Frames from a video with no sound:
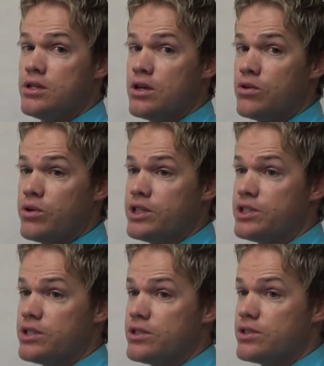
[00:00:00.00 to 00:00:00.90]
No
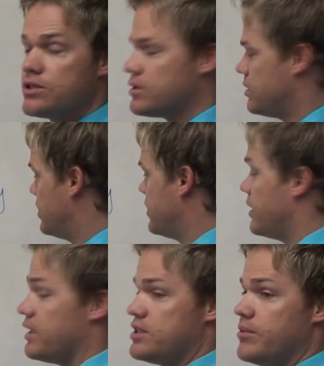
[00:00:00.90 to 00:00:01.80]
questions.
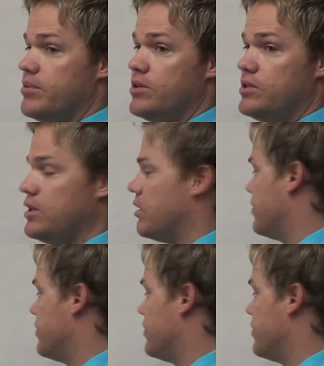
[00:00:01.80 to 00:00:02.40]
That is the beauty